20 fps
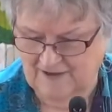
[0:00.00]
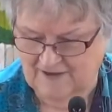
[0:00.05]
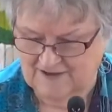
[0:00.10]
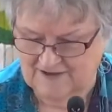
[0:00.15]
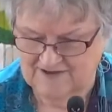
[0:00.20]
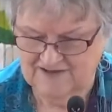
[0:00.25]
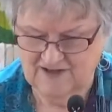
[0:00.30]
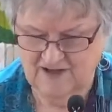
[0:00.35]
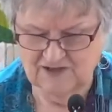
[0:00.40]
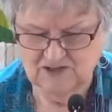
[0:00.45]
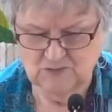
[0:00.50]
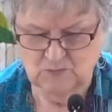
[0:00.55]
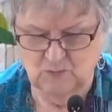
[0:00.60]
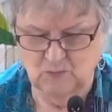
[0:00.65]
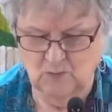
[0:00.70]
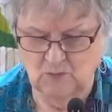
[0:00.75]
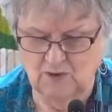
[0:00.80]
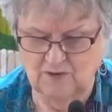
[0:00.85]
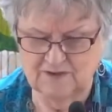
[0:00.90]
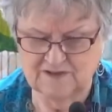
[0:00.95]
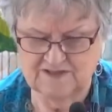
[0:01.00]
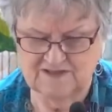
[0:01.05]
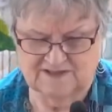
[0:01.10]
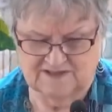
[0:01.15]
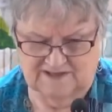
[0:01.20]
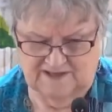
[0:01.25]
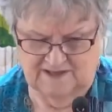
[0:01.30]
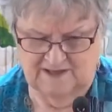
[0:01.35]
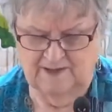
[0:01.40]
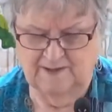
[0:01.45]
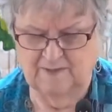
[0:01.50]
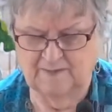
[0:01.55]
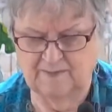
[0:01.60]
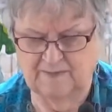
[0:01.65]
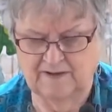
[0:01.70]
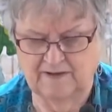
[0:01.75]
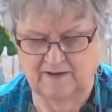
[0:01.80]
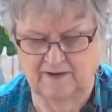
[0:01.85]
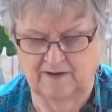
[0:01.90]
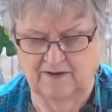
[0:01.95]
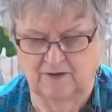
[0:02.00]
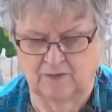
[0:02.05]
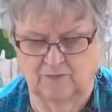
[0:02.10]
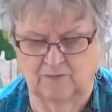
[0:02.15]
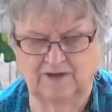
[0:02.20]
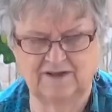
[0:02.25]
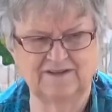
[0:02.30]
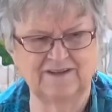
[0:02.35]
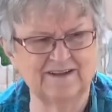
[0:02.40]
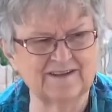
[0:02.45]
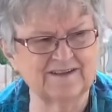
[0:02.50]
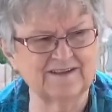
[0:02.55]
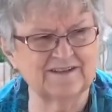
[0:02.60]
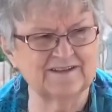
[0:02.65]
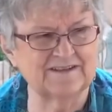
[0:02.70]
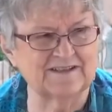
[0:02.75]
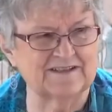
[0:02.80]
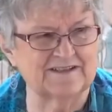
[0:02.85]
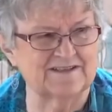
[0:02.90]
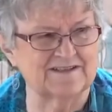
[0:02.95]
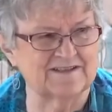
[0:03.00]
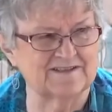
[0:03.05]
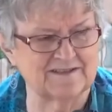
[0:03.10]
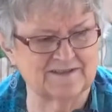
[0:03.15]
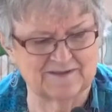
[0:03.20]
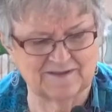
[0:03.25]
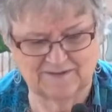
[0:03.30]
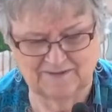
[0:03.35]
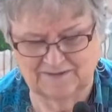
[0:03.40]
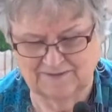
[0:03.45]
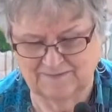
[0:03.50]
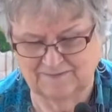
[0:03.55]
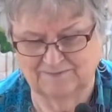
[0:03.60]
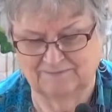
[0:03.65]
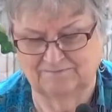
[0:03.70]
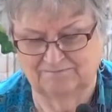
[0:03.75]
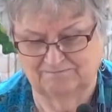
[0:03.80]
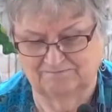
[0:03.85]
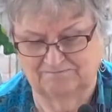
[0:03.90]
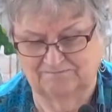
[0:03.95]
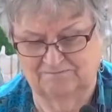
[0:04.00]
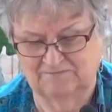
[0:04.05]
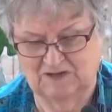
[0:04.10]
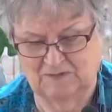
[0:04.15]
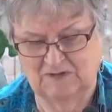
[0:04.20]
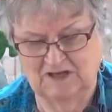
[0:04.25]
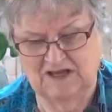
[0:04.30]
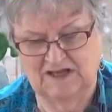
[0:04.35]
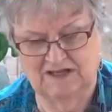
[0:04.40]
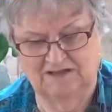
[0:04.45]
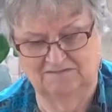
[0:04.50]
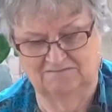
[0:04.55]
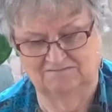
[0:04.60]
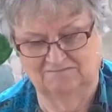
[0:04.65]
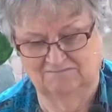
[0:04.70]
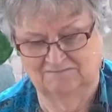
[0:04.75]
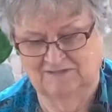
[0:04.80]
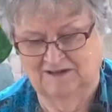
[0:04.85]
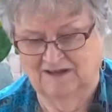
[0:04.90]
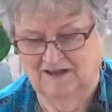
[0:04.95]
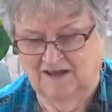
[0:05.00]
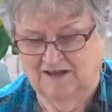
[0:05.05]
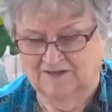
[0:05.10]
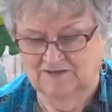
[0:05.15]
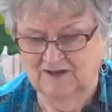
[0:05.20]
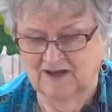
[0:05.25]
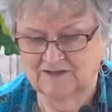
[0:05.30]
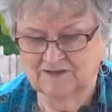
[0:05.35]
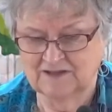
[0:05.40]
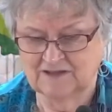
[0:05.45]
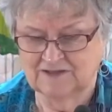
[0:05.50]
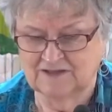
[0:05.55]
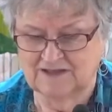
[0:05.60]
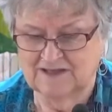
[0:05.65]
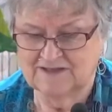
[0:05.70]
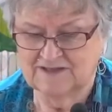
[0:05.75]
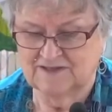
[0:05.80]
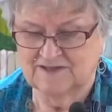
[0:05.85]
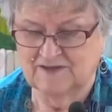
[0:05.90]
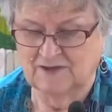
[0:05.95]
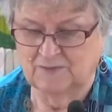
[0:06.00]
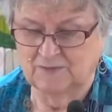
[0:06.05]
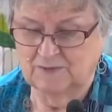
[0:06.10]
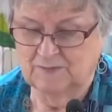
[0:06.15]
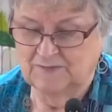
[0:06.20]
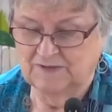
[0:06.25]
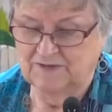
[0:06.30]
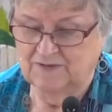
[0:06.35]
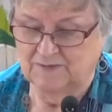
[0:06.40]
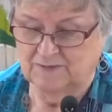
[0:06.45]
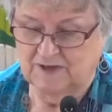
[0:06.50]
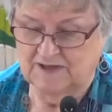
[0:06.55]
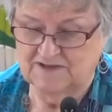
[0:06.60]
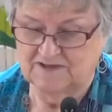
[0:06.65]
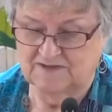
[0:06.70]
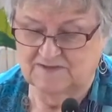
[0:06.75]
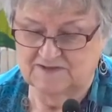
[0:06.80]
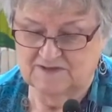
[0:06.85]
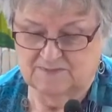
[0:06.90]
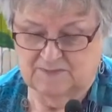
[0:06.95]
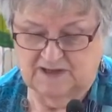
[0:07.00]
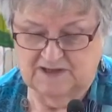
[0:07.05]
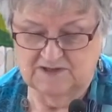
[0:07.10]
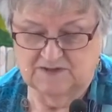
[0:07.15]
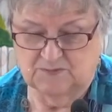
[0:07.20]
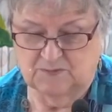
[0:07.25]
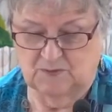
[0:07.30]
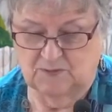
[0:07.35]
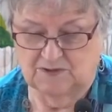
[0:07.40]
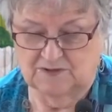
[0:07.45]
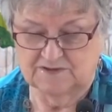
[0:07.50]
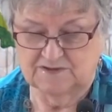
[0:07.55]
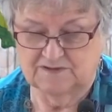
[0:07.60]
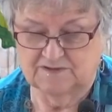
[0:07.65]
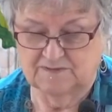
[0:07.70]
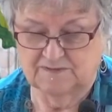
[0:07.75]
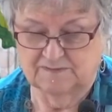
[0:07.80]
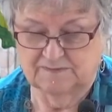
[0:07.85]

such wars seem ridiculous to me. Nonetheless, there will be threats of space wars.